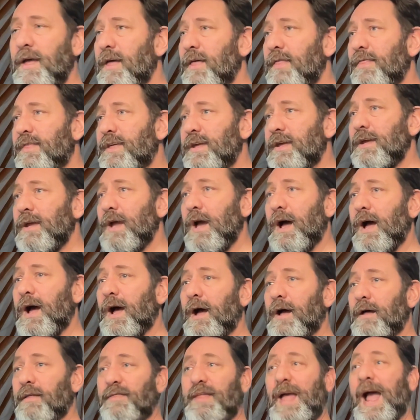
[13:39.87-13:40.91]
the
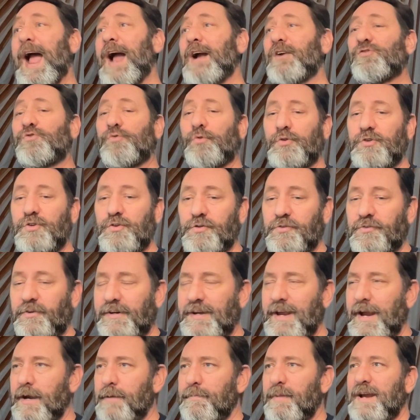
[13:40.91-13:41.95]
actual user
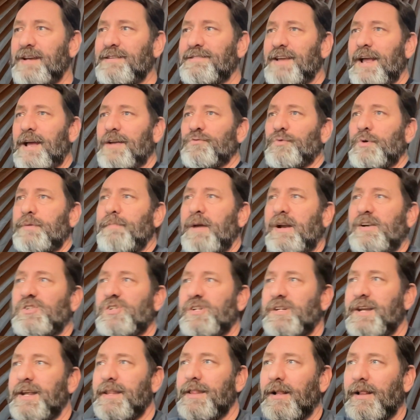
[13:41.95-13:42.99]
database, as we
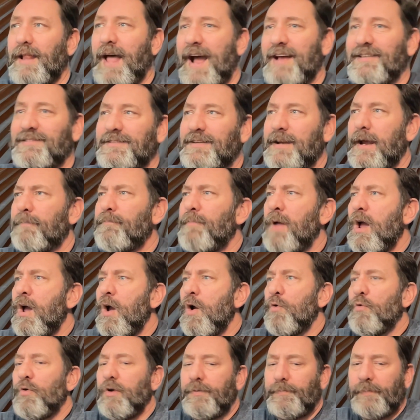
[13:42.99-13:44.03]
mentioned in the last step
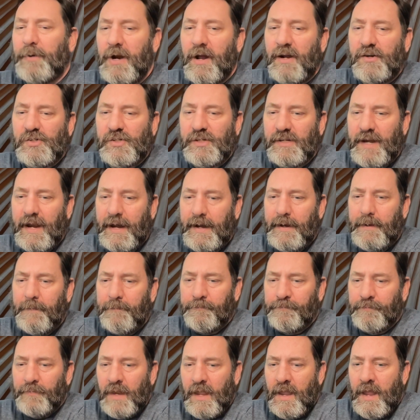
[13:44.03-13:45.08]
with production data.
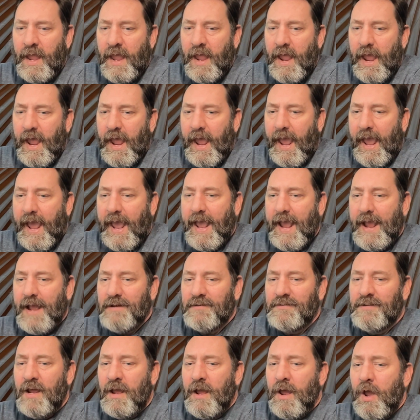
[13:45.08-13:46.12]

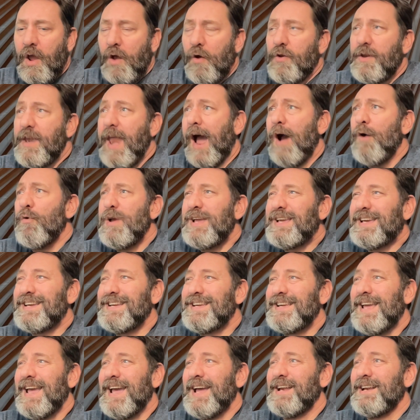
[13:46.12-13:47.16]
And now we
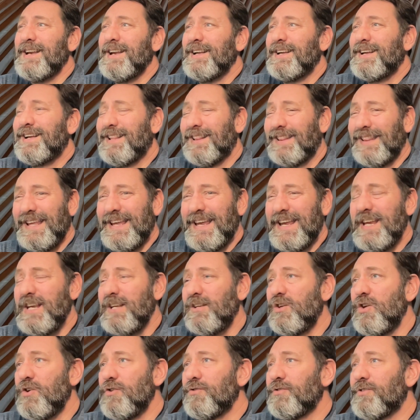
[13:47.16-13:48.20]
can get
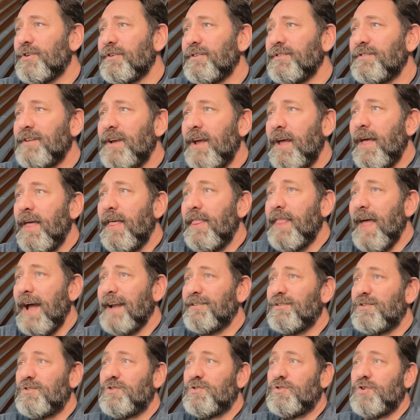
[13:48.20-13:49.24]
clean users
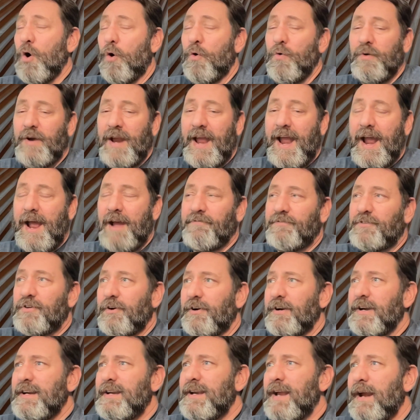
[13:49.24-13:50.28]
that don't have
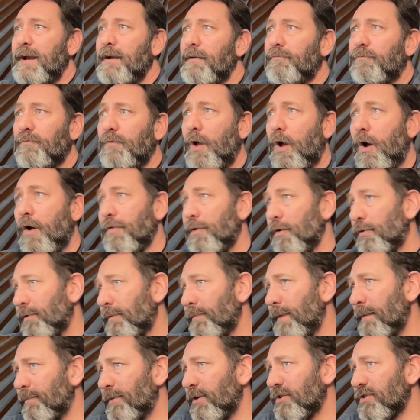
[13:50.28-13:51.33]
dirty data, although
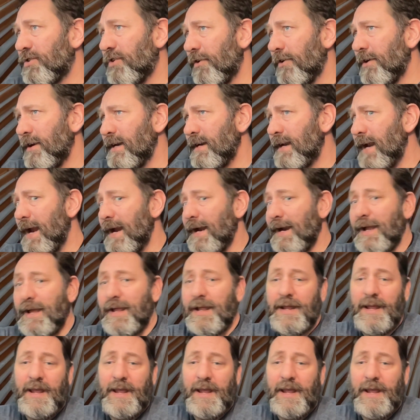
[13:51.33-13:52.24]
remember, dirty data